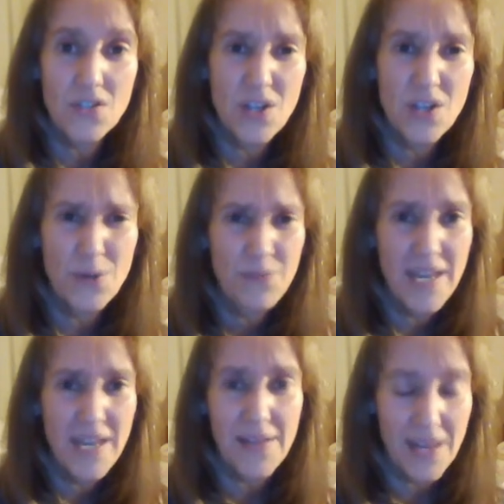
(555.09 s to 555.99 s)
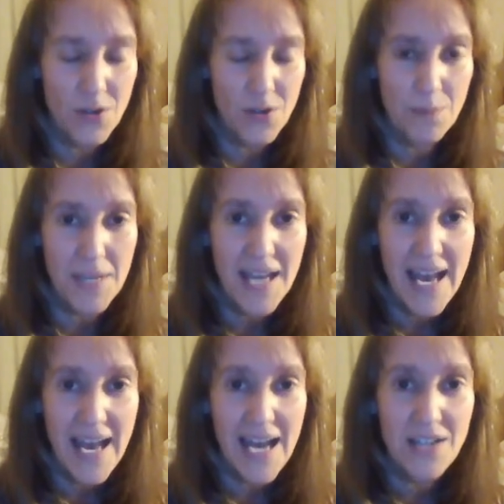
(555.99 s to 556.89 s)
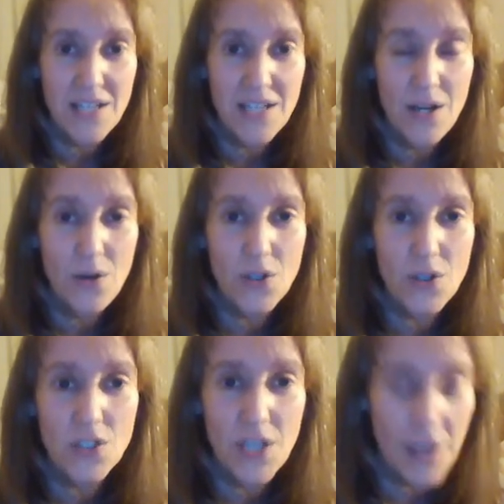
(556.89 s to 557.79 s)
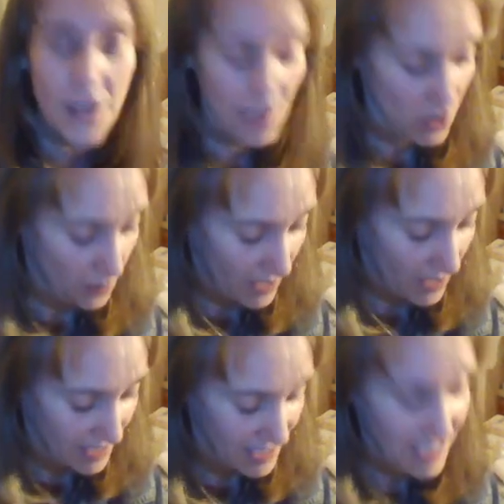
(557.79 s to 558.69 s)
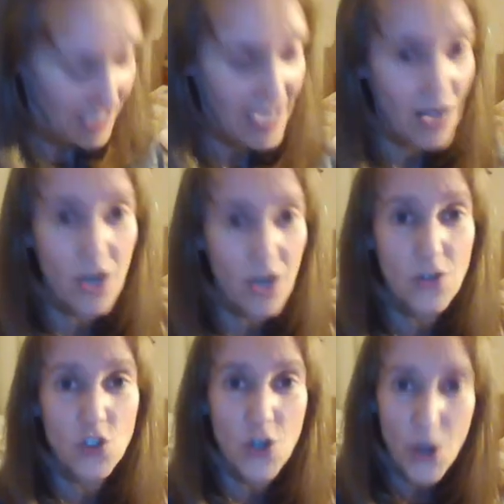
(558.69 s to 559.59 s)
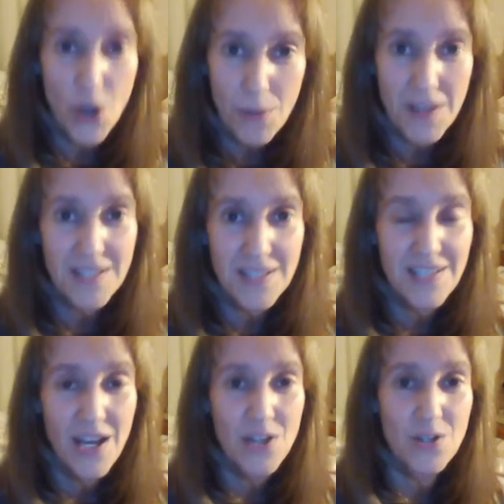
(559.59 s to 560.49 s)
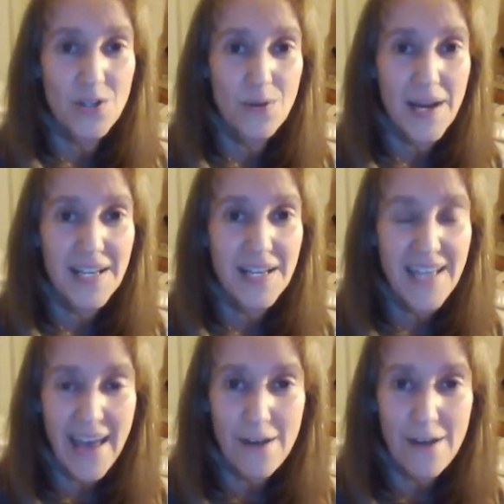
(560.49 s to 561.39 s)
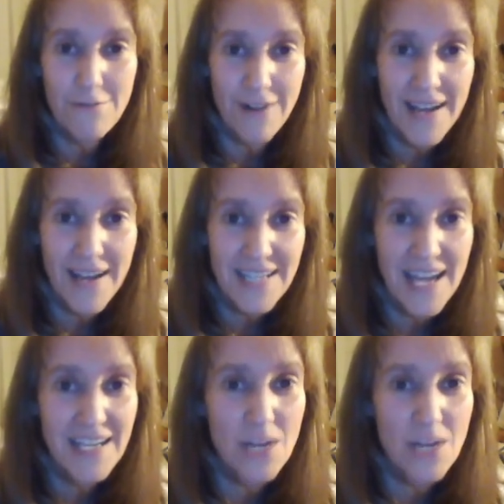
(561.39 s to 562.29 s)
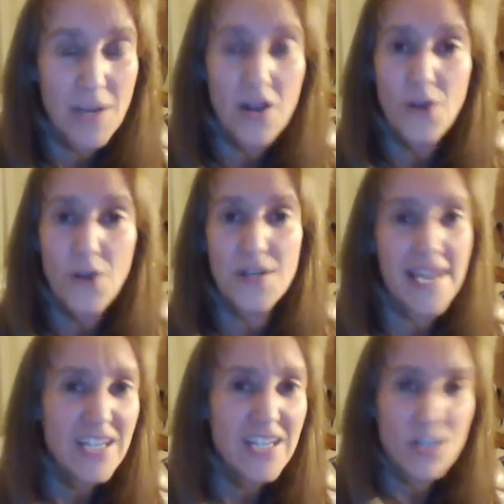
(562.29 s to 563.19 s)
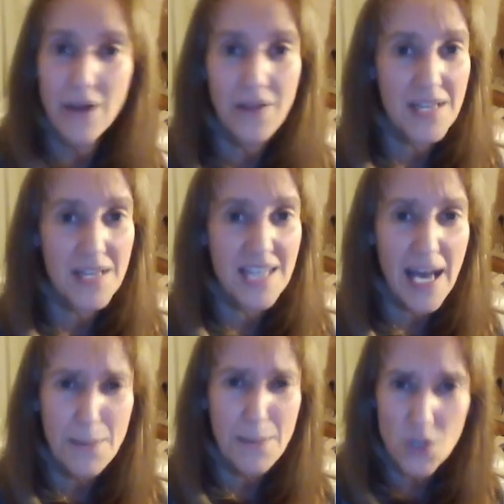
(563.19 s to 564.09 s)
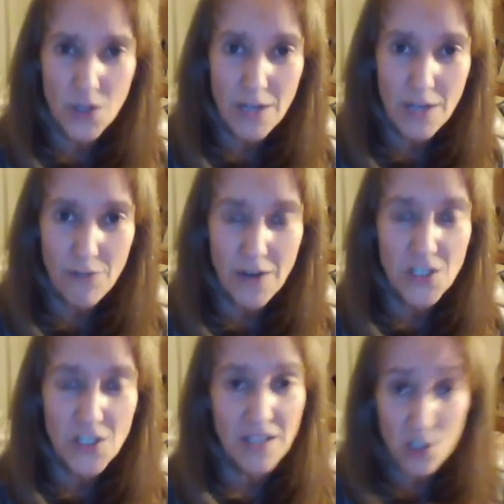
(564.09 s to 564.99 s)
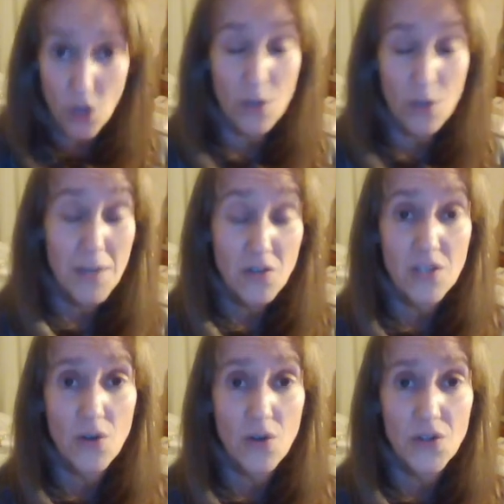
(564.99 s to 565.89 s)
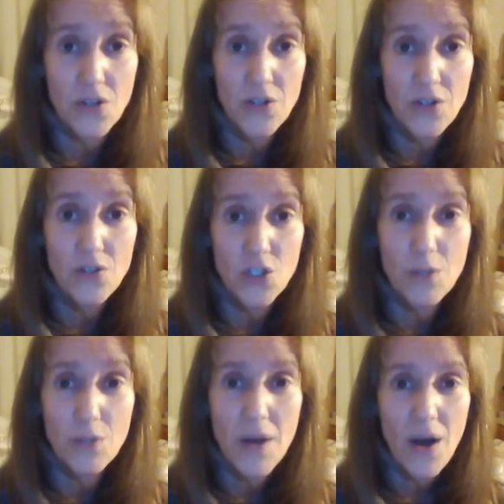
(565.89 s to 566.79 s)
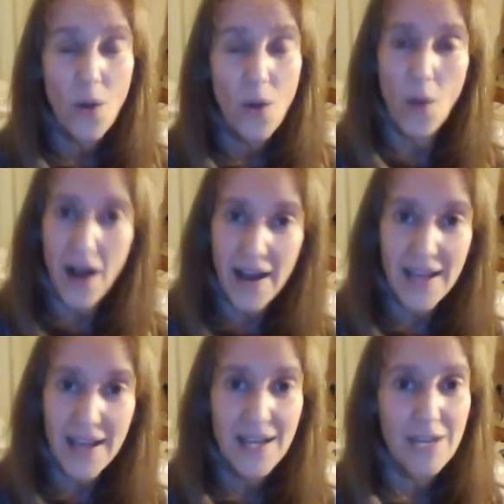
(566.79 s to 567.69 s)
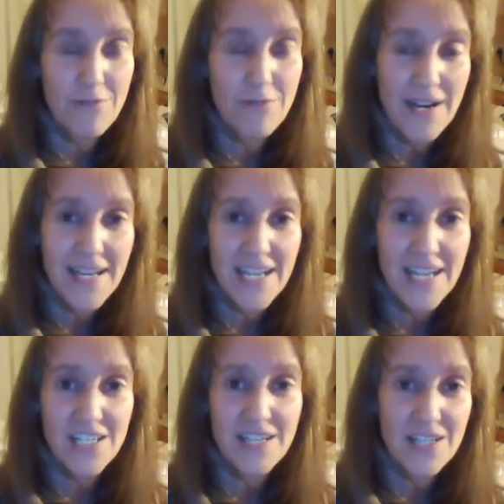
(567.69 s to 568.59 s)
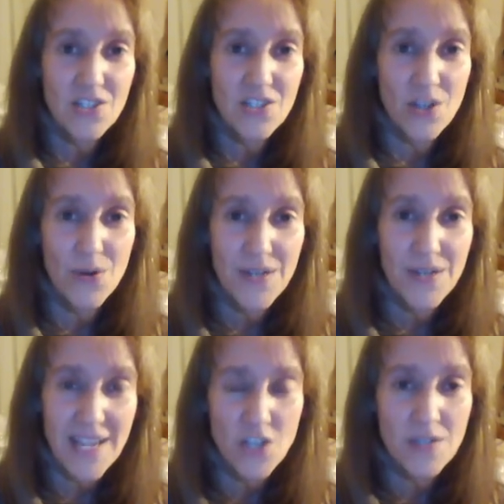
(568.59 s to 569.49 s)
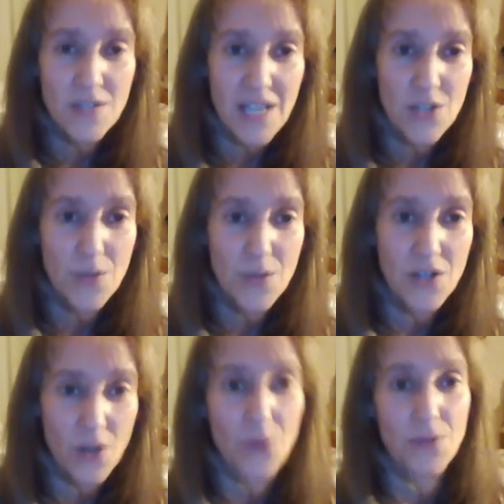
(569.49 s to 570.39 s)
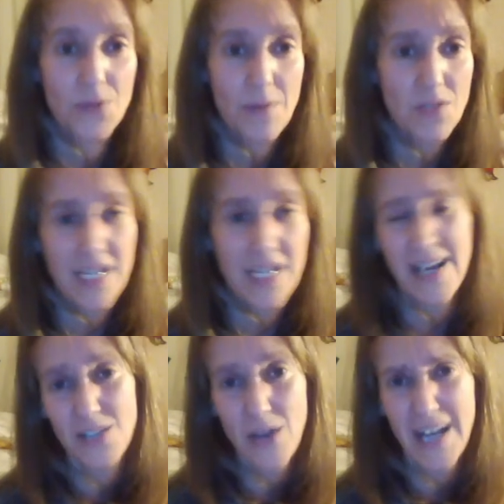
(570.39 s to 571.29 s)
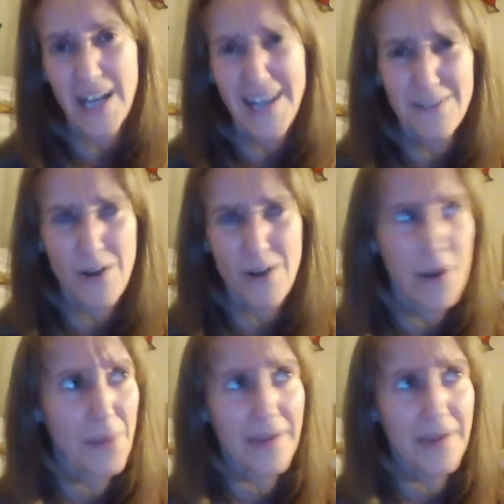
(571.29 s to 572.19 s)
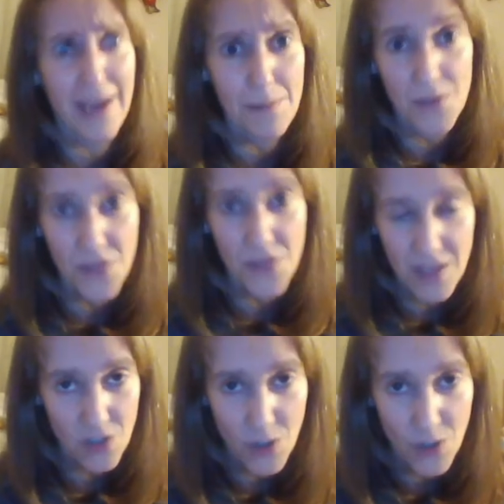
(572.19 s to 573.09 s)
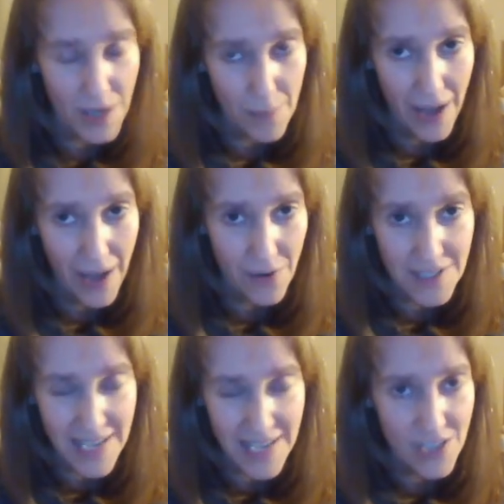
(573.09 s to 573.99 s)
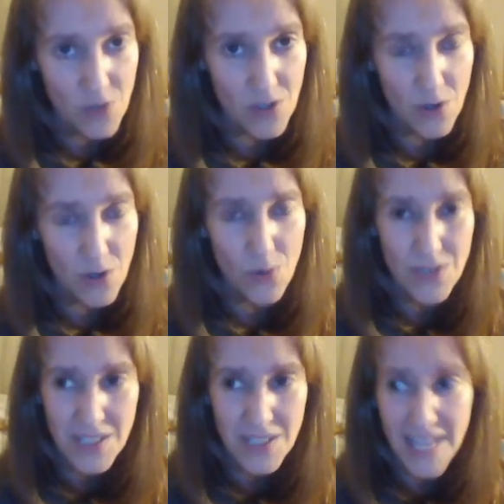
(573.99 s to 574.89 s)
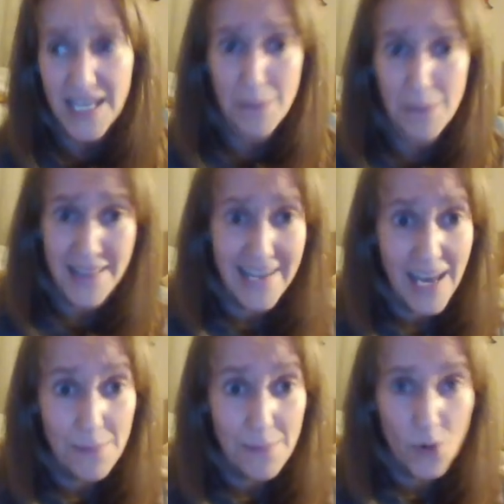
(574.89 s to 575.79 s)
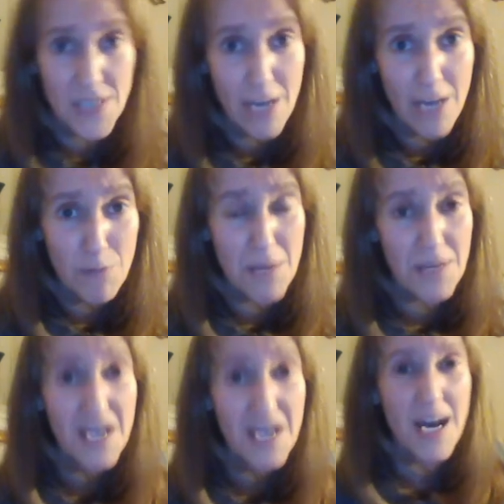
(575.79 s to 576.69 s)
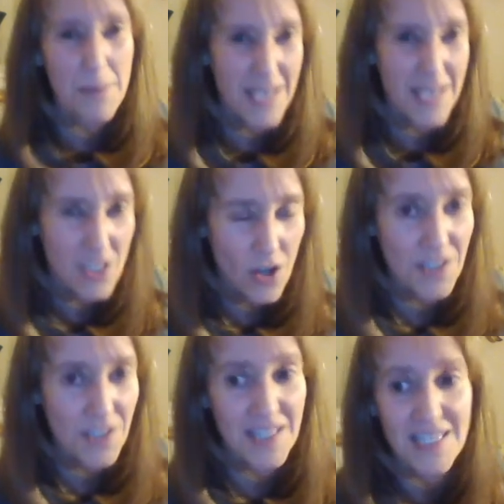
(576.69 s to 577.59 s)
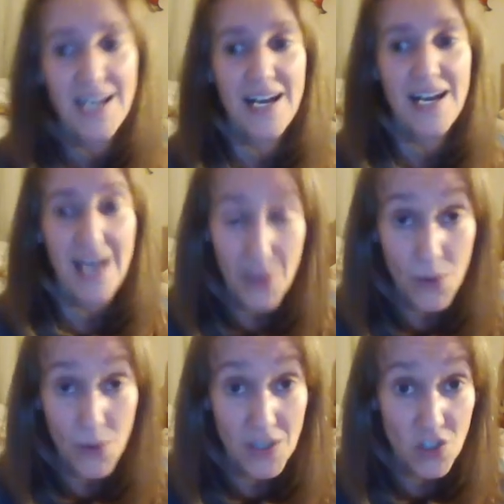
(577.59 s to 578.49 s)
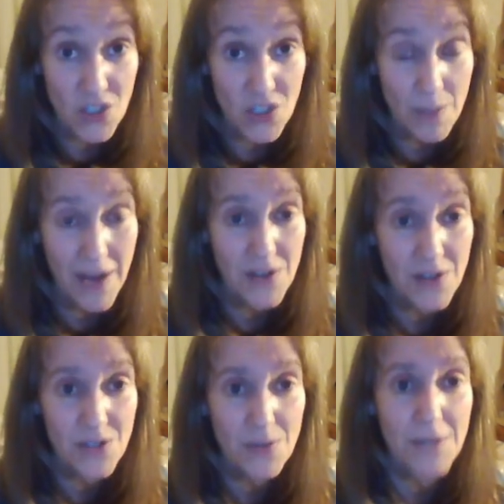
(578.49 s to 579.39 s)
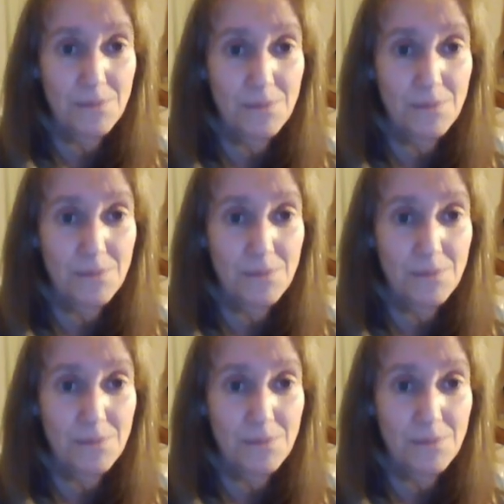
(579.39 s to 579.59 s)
So yeah, that could be. And uh, look at, uh, I was surprised to see how close Chernobyl is to uh, Kiev, right? And yet we know the nature around there is absolutely flourishing. There's documentaries on it on YouTube. Why, if radiation is so dangerous as we are told? I'm not saying I do. I kind of I'm on the camp that thinks nuclear power is dangerous and it causes cancer. I'm in that camp and always have been, but I'm beginning to ask these other questions about it as well.